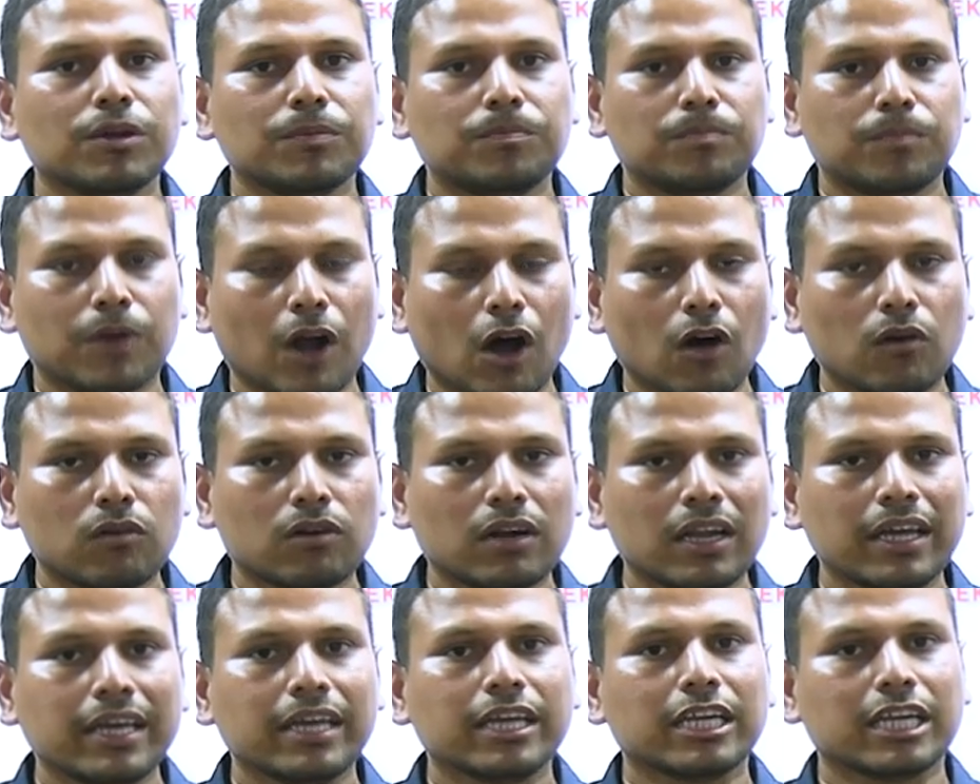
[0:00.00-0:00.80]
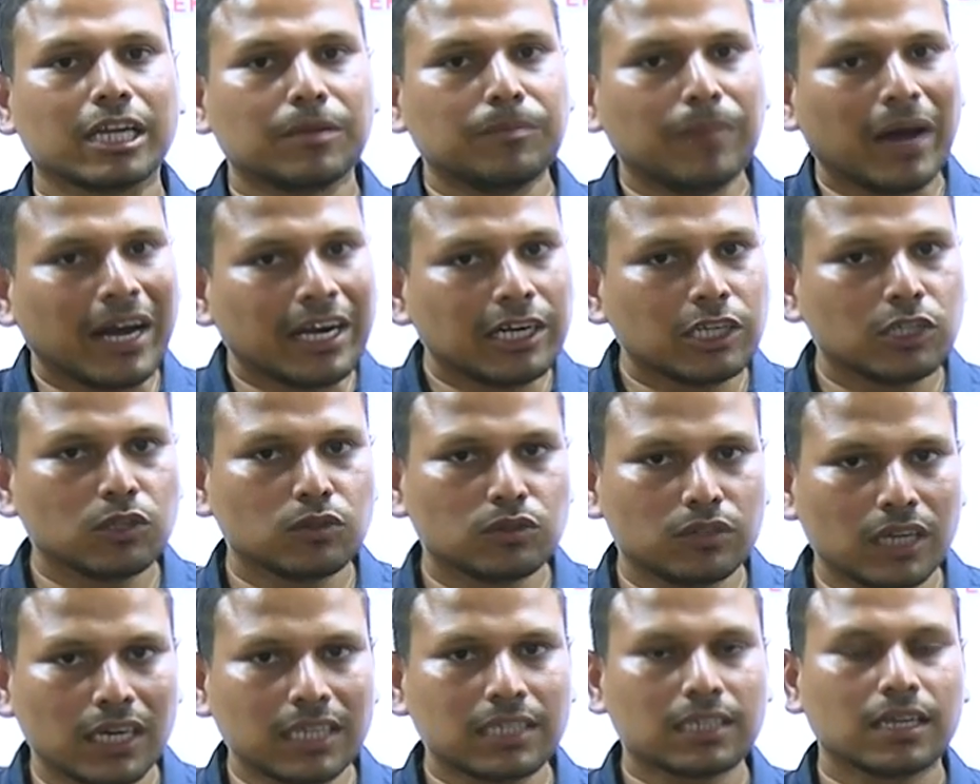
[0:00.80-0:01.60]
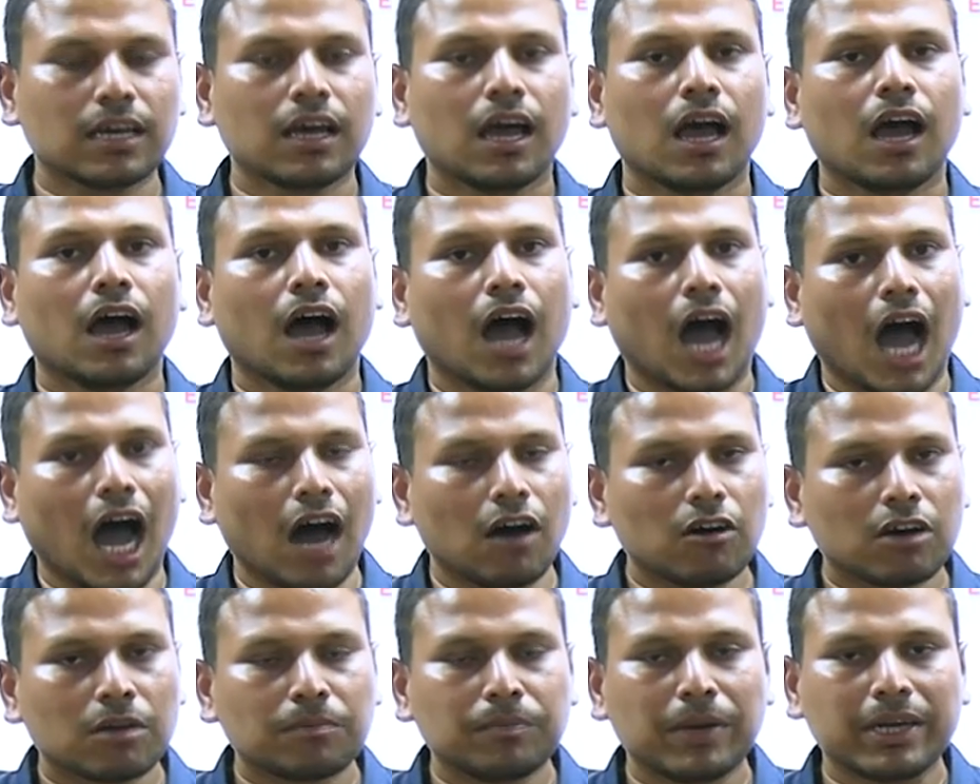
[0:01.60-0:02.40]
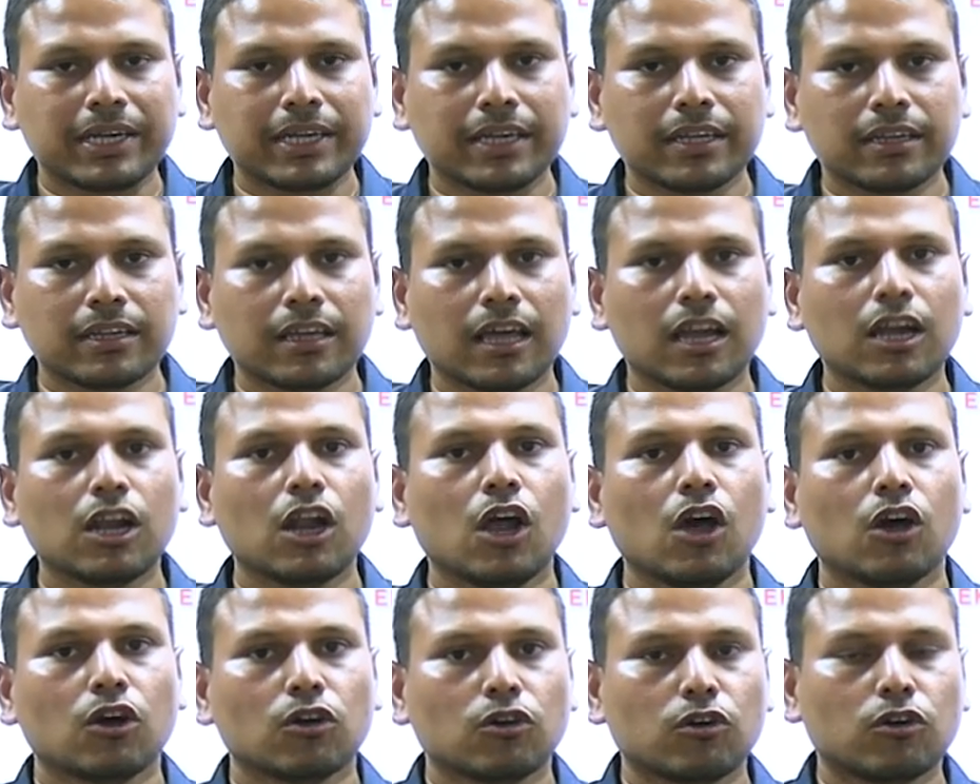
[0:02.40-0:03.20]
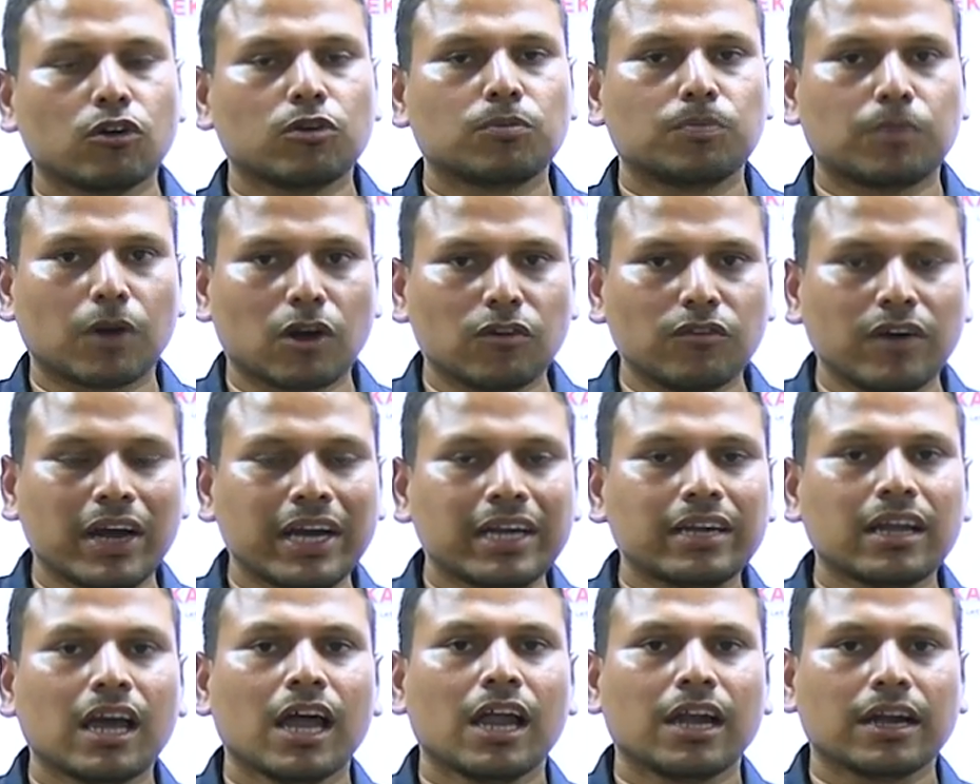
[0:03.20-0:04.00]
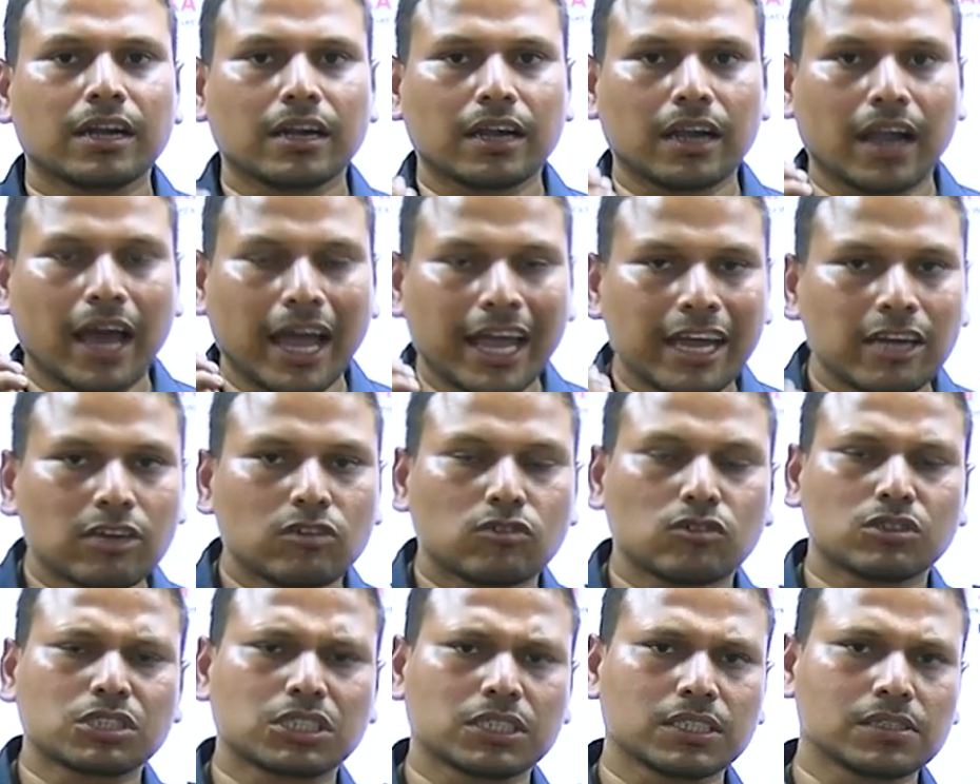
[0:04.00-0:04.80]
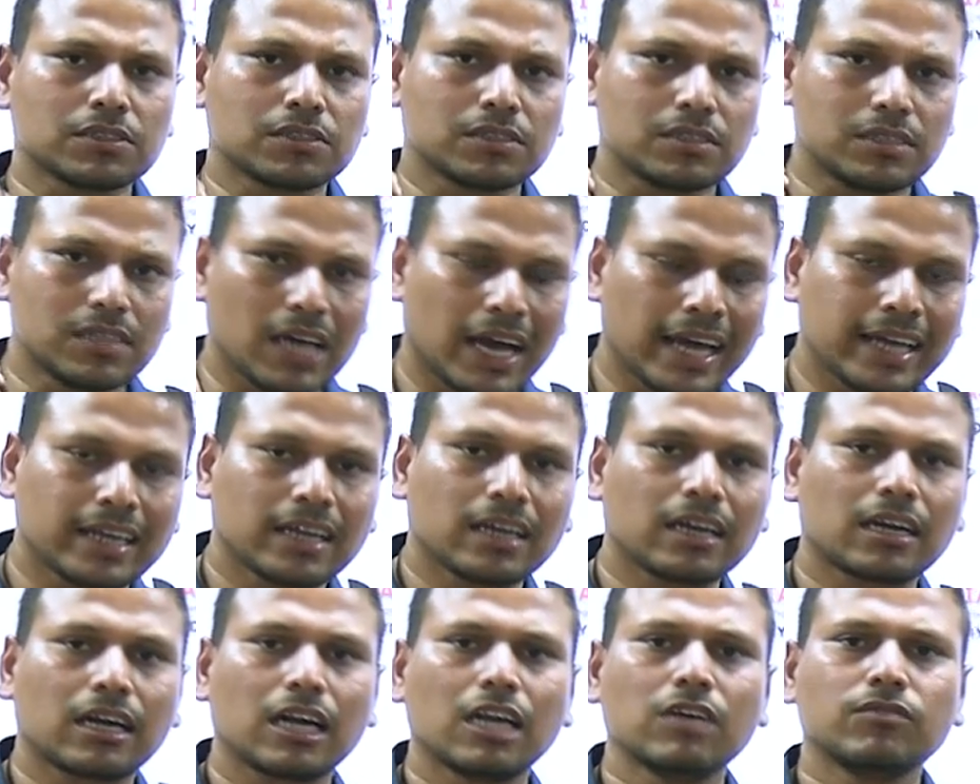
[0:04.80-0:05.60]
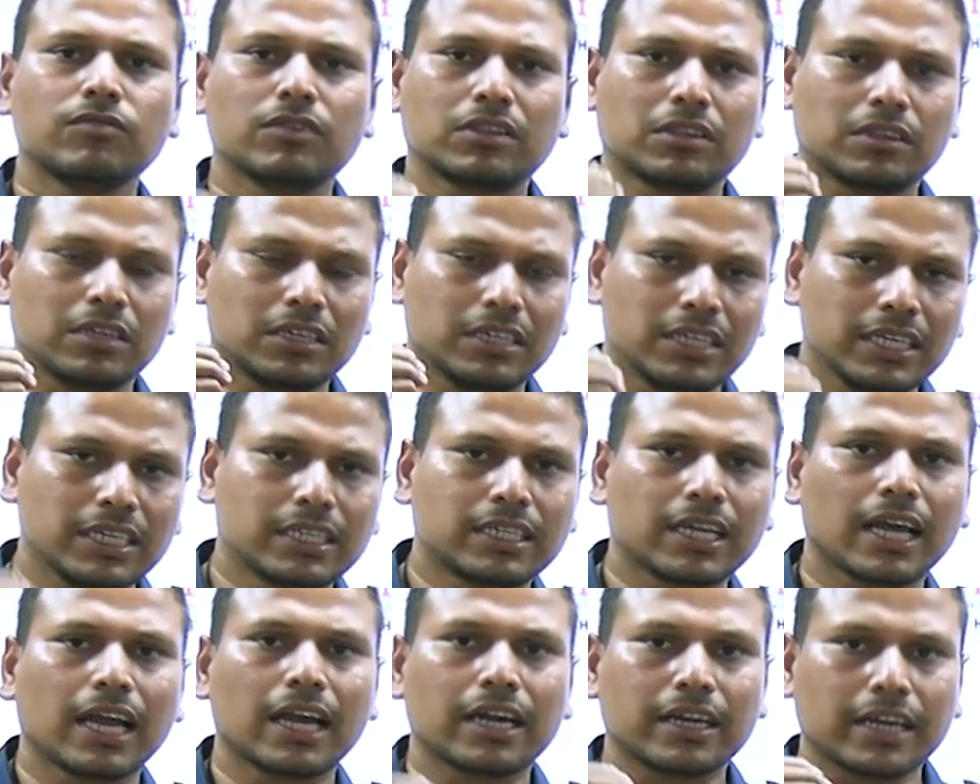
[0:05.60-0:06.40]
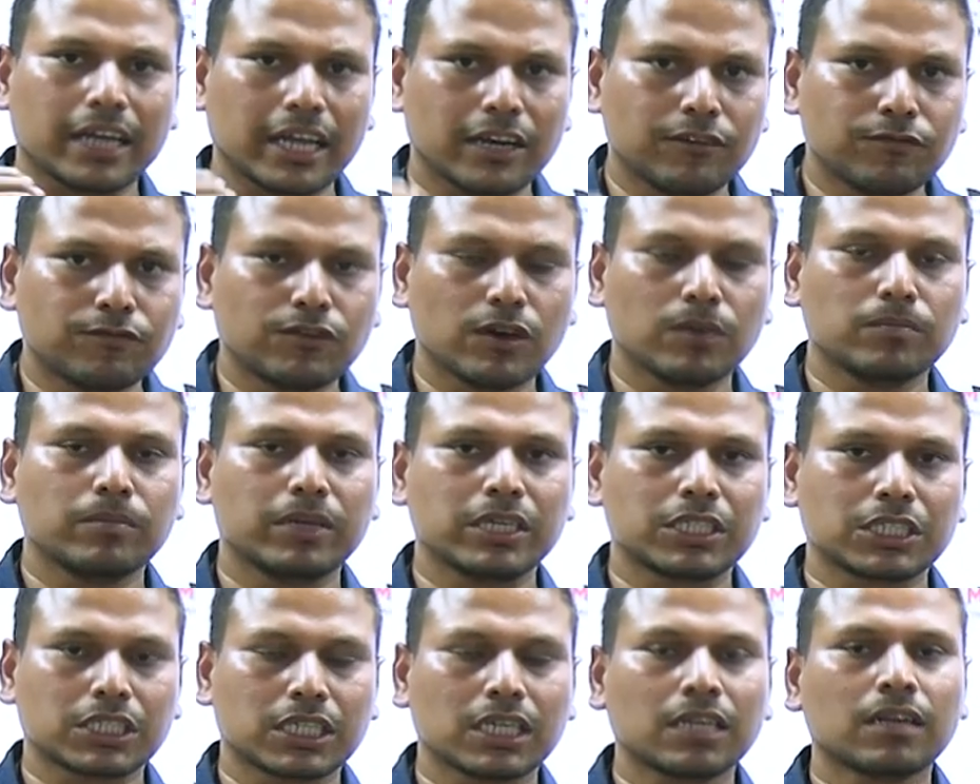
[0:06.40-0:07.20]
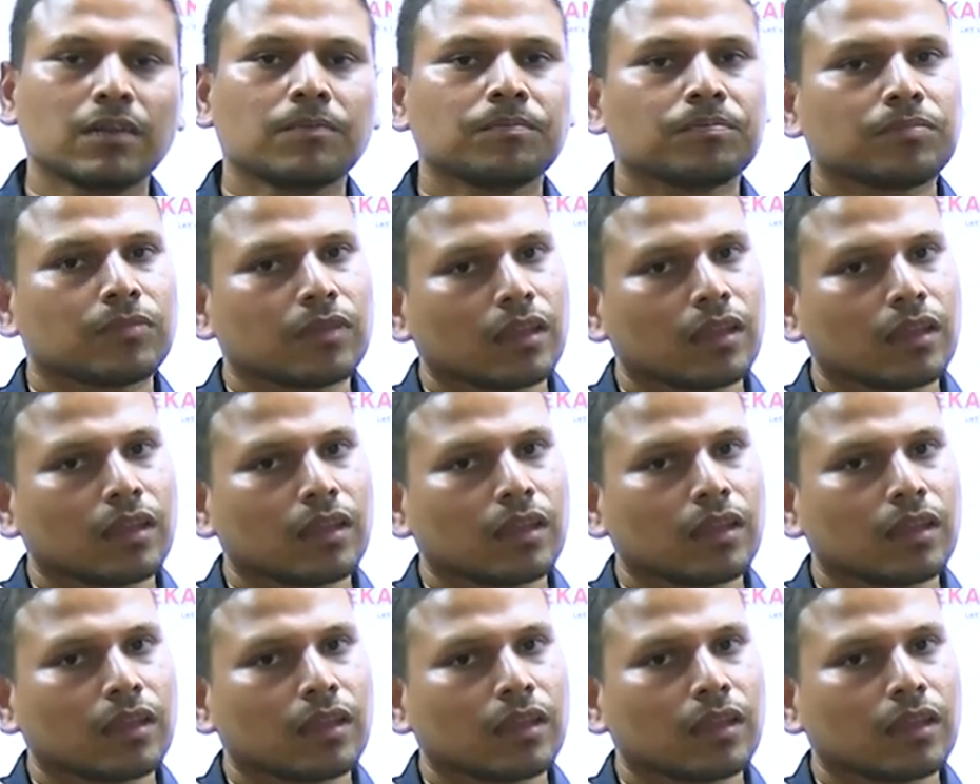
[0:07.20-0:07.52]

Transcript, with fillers: we proudly remind you that our material could provide nine questions directly with detailed information